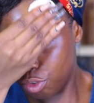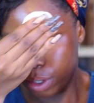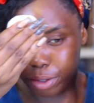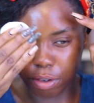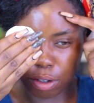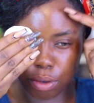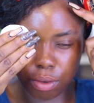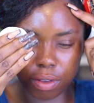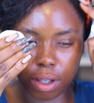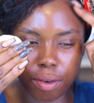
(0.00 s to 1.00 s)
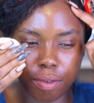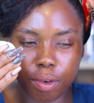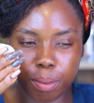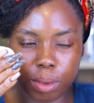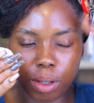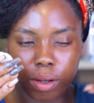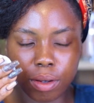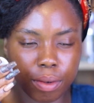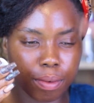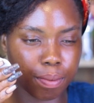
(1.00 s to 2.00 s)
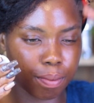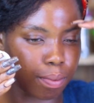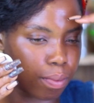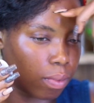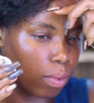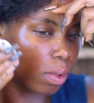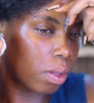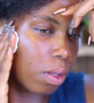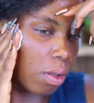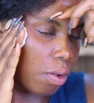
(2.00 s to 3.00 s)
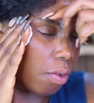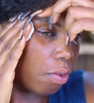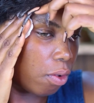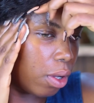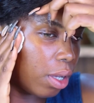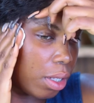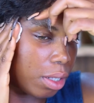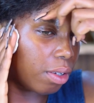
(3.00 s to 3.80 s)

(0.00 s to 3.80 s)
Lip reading: sweat trickles down from the forehead